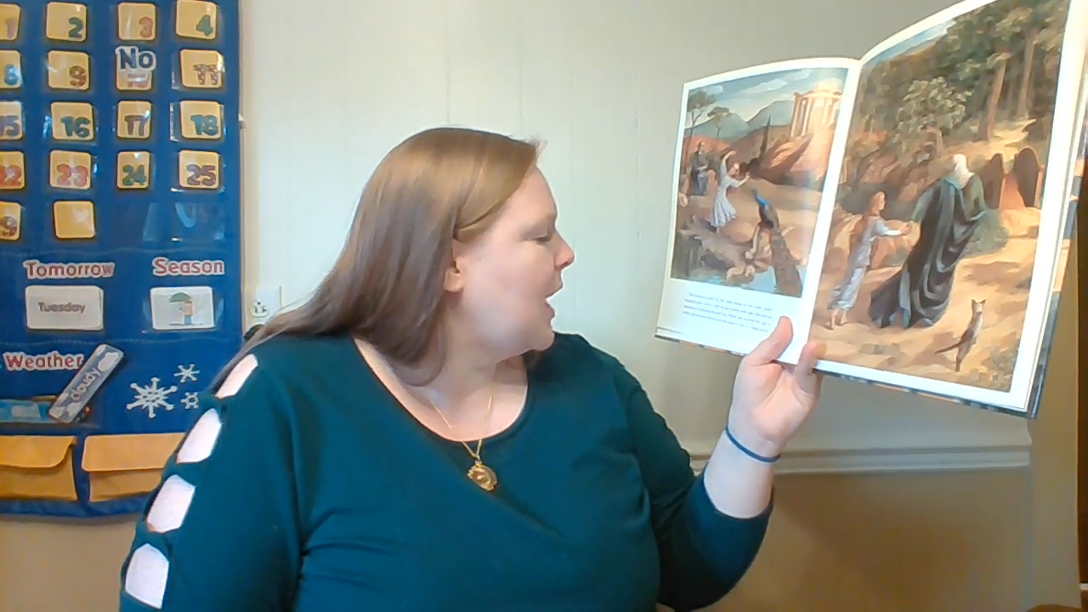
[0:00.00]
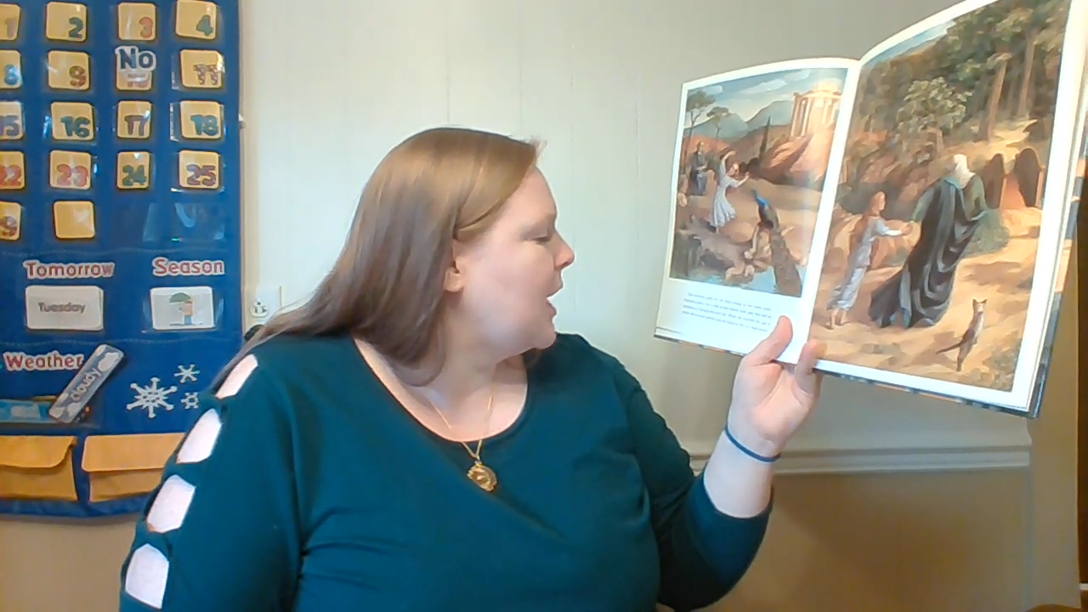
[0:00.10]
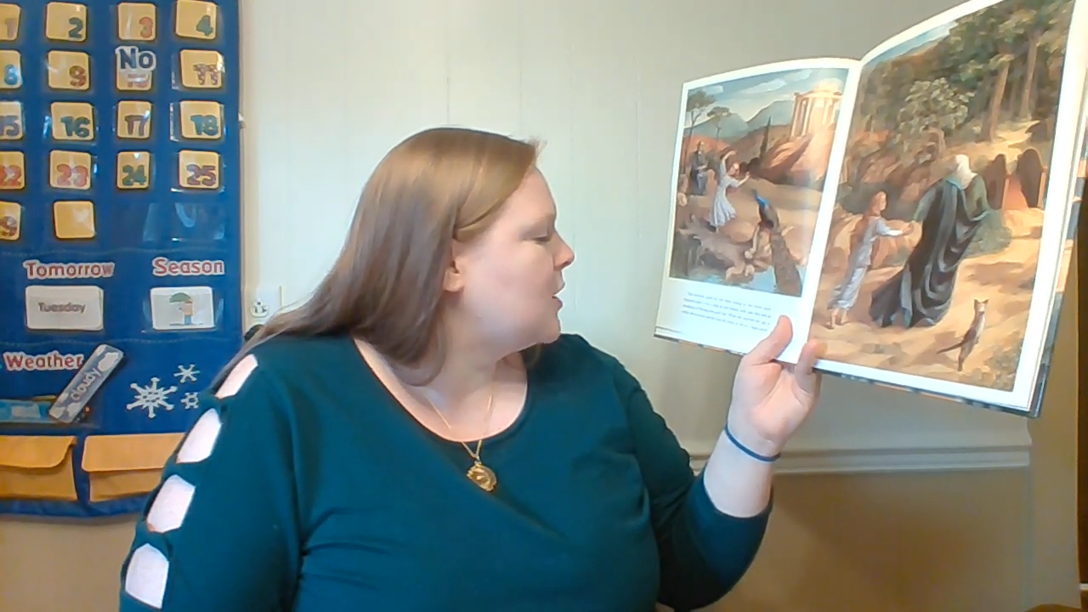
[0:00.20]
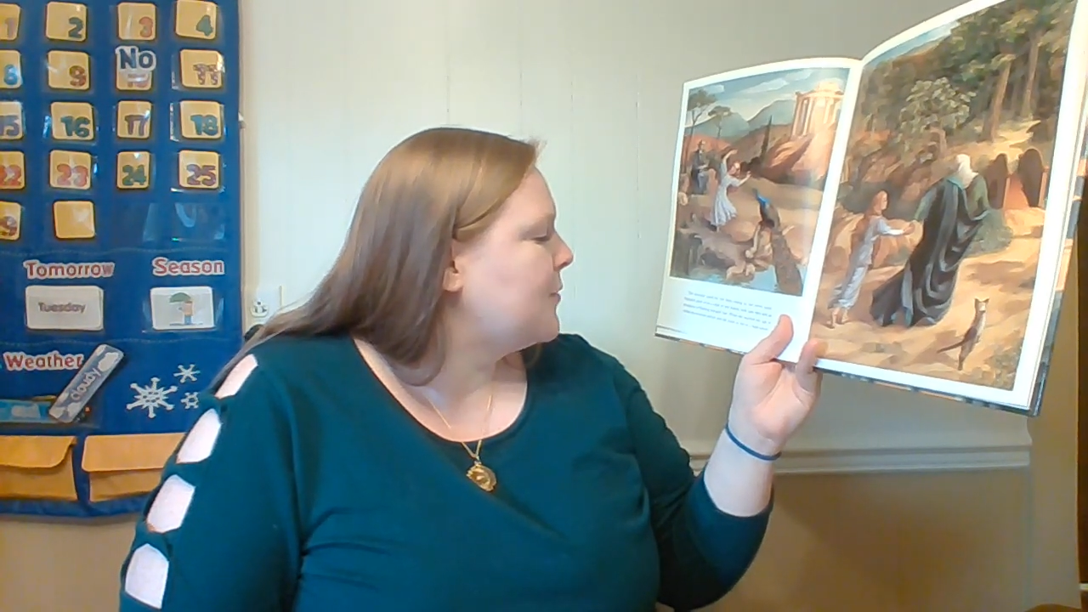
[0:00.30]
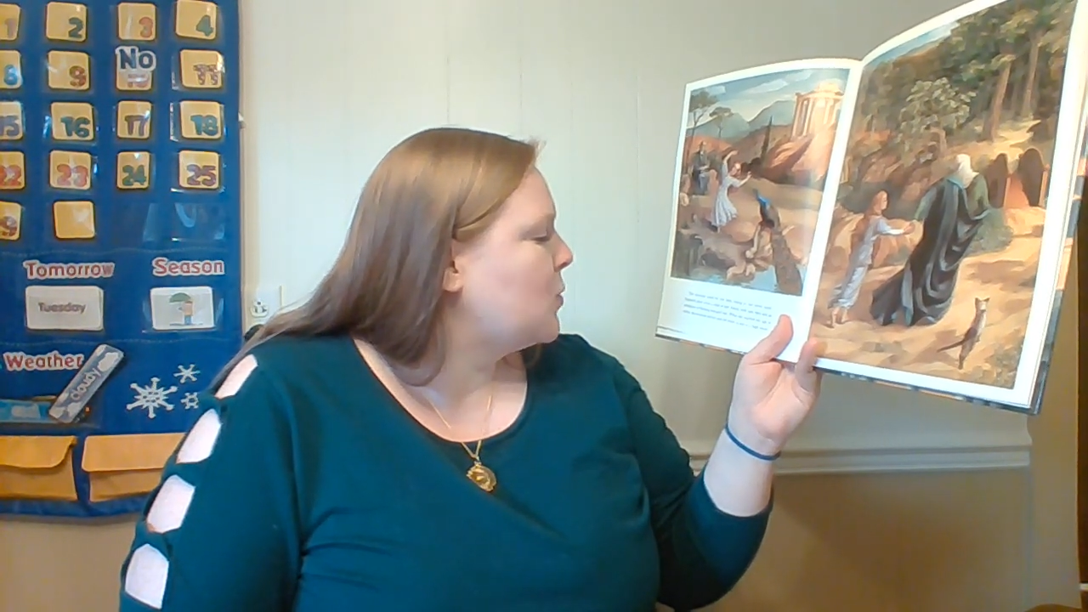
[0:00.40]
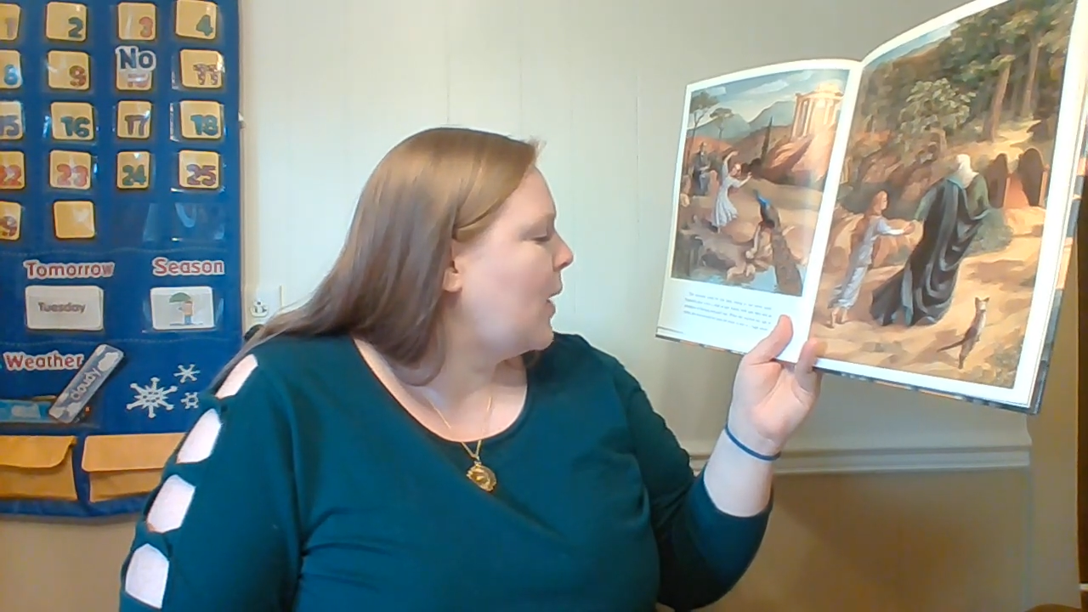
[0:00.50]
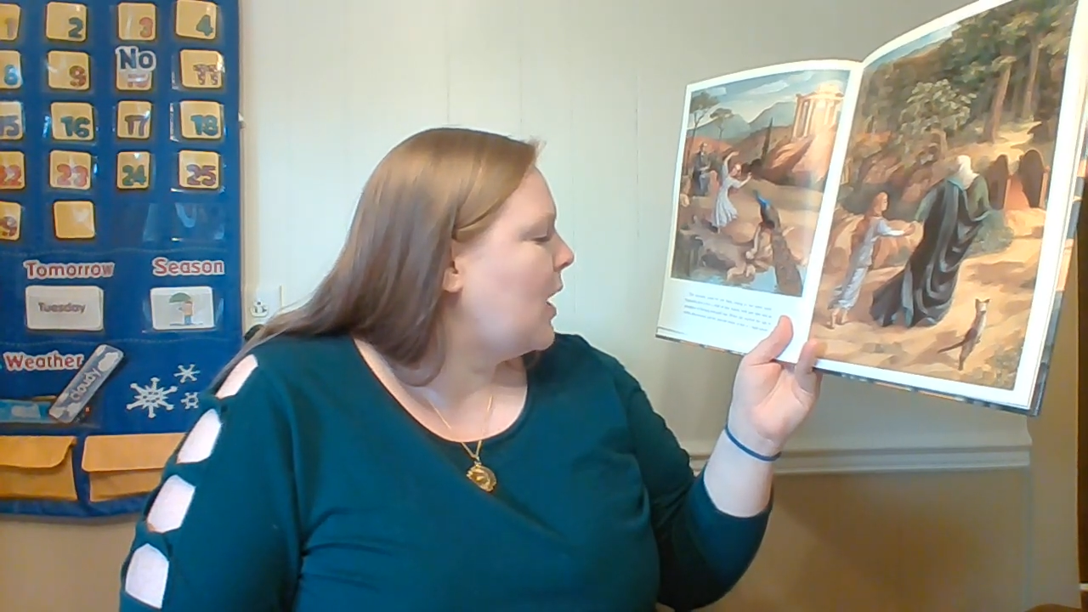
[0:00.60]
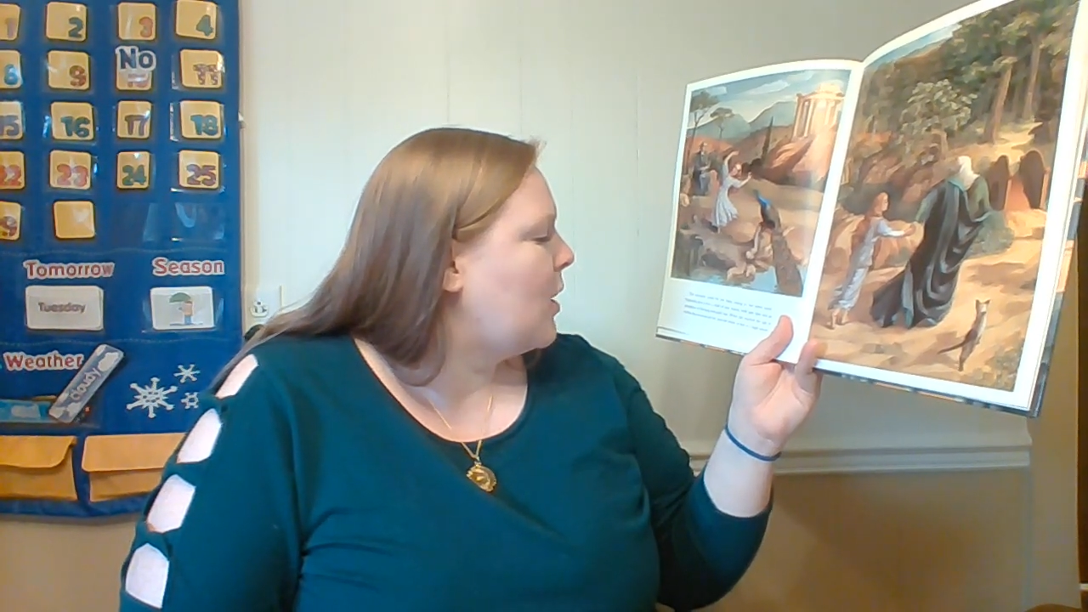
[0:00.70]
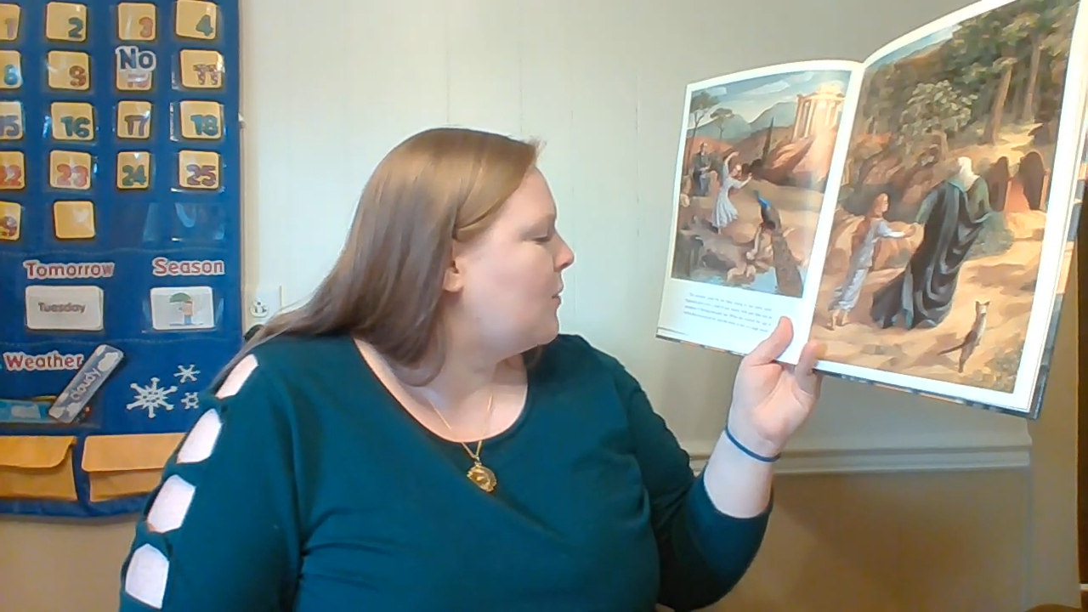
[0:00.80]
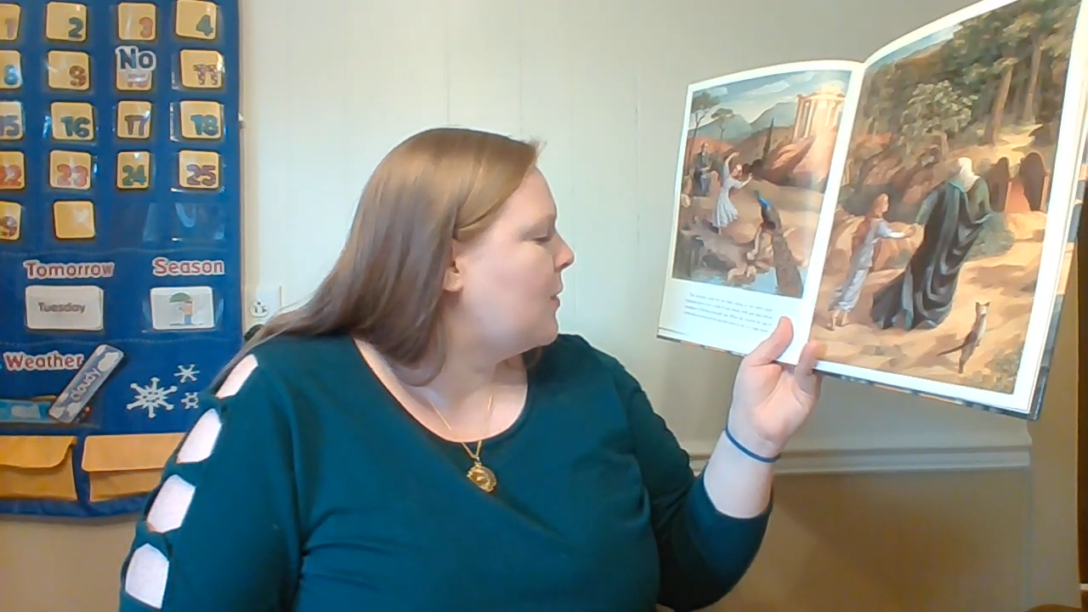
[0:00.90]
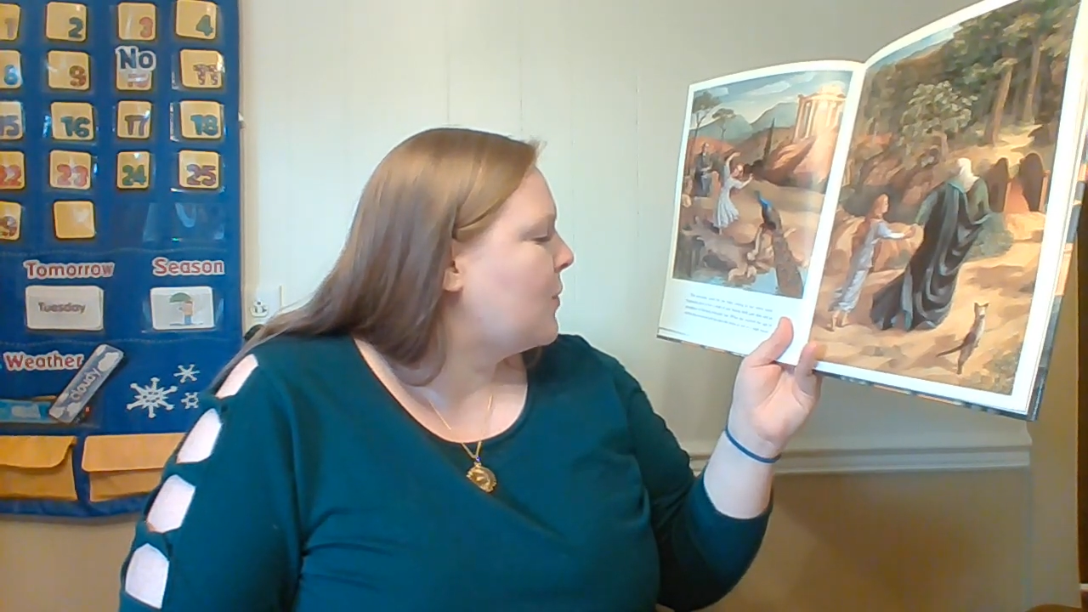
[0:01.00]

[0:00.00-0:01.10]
age of 12,